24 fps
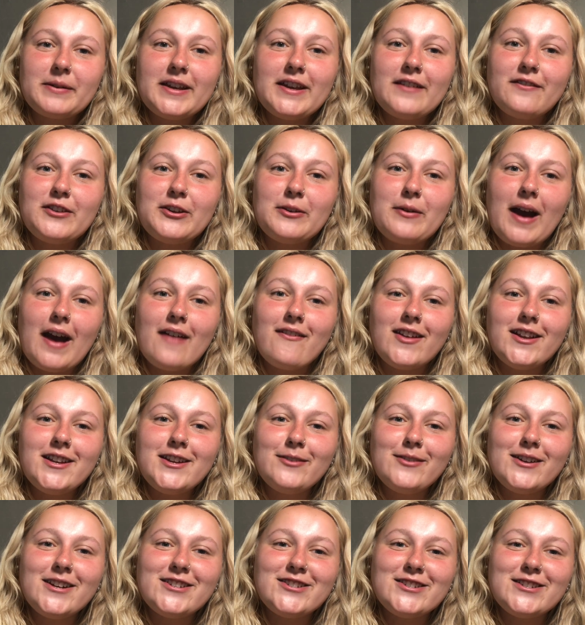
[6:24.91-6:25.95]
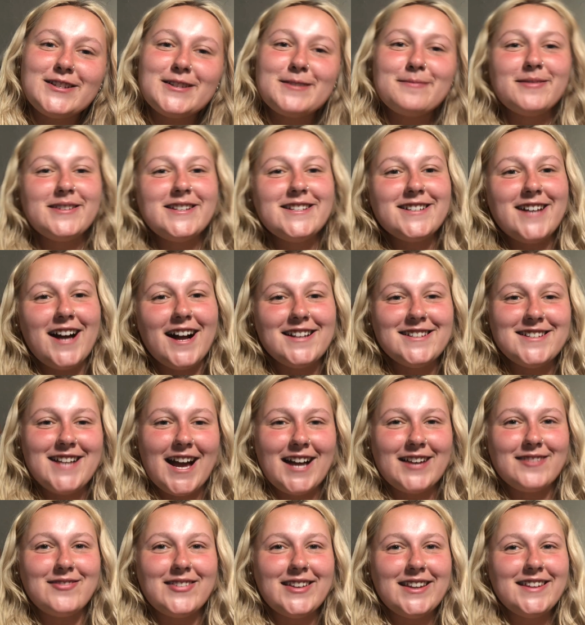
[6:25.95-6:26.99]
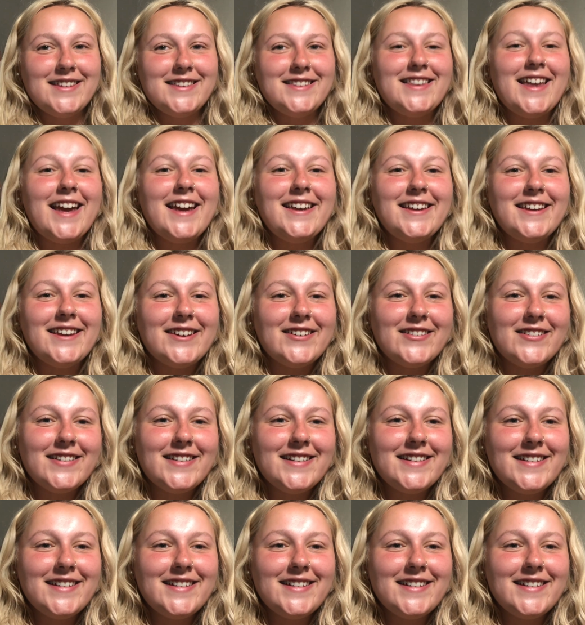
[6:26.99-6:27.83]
If you have any questions, please contact me. Thank you.